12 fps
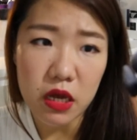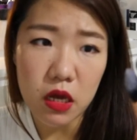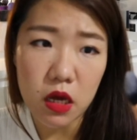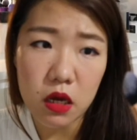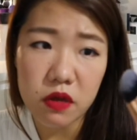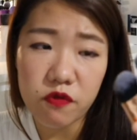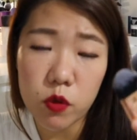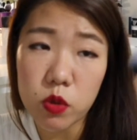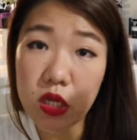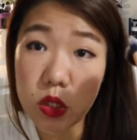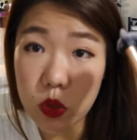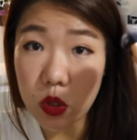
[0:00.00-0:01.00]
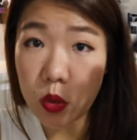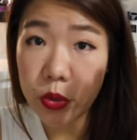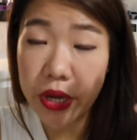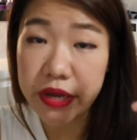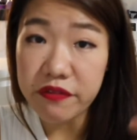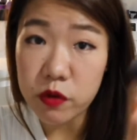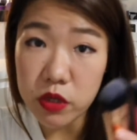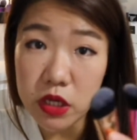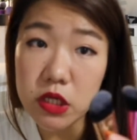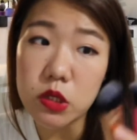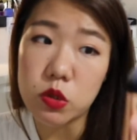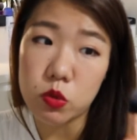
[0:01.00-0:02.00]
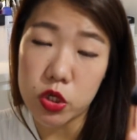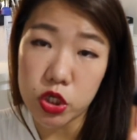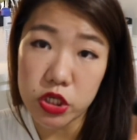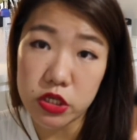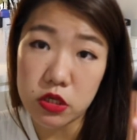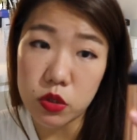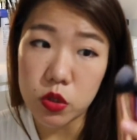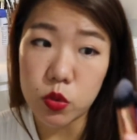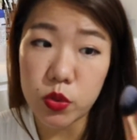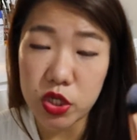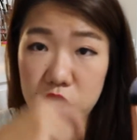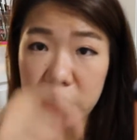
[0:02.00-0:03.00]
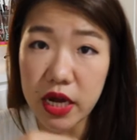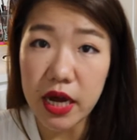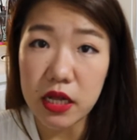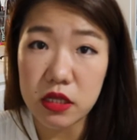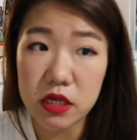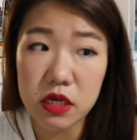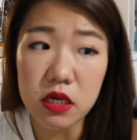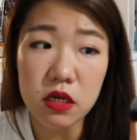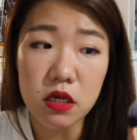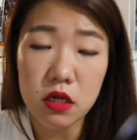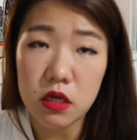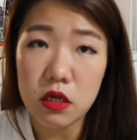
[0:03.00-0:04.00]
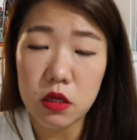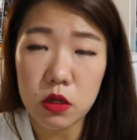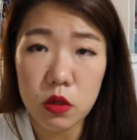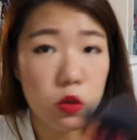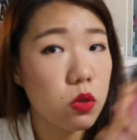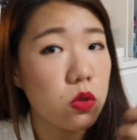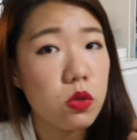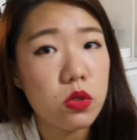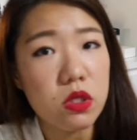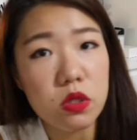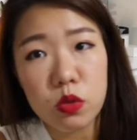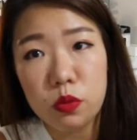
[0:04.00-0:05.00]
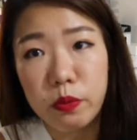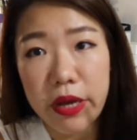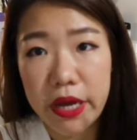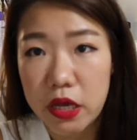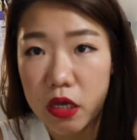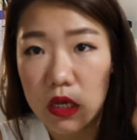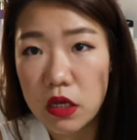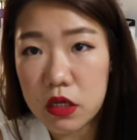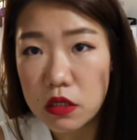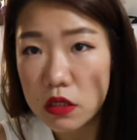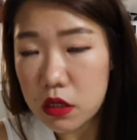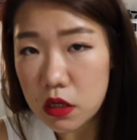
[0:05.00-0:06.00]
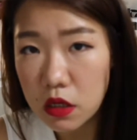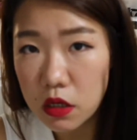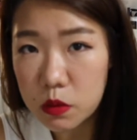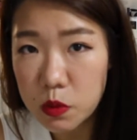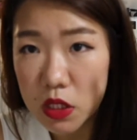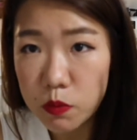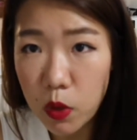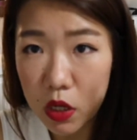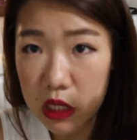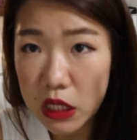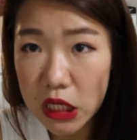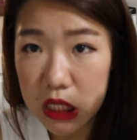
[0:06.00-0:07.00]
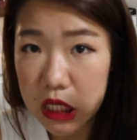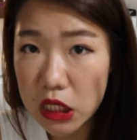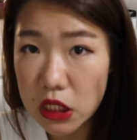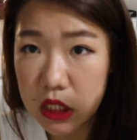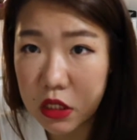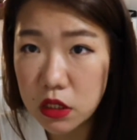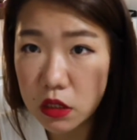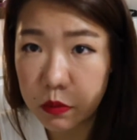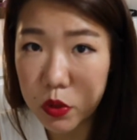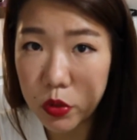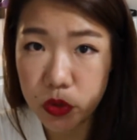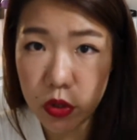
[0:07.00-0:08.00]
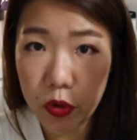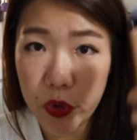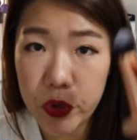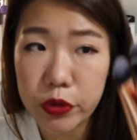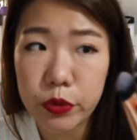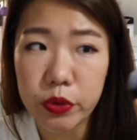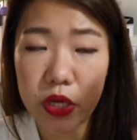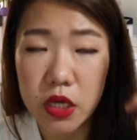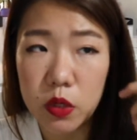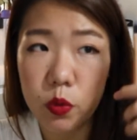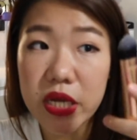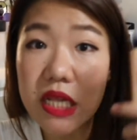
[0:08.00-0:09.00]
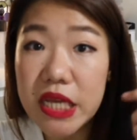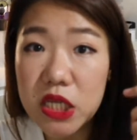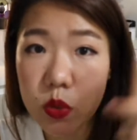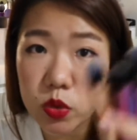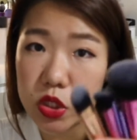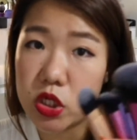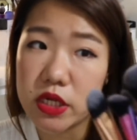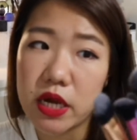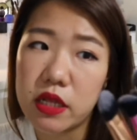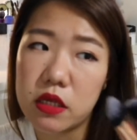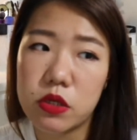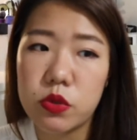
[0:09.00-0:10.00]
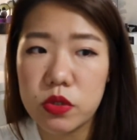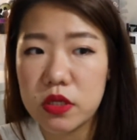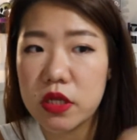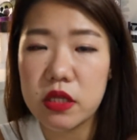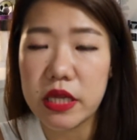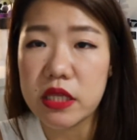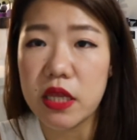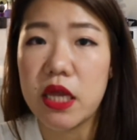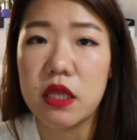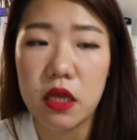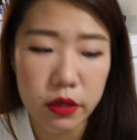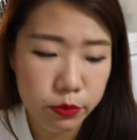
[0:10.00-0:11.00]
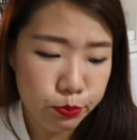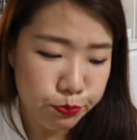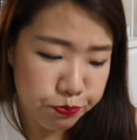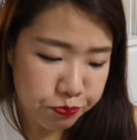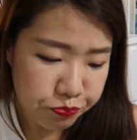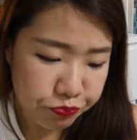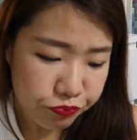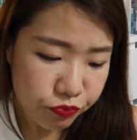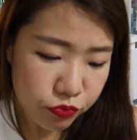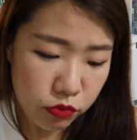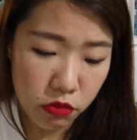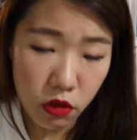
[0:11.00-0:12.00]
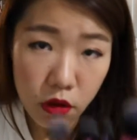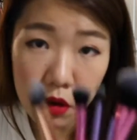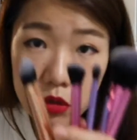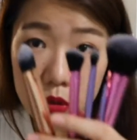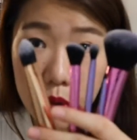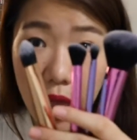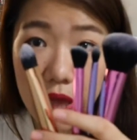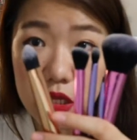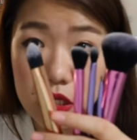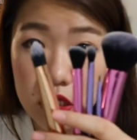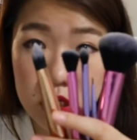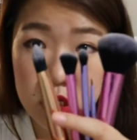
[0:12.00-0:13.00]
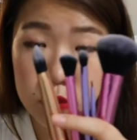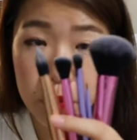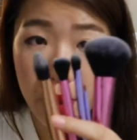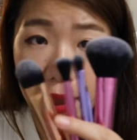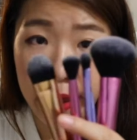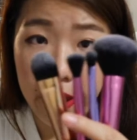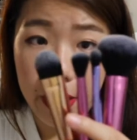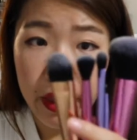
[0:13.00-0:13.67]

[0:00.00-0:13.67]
If you need to switch a color, go to my spot cleaning tutorial. You can quickly switch a color using that technique. So yeah, this is my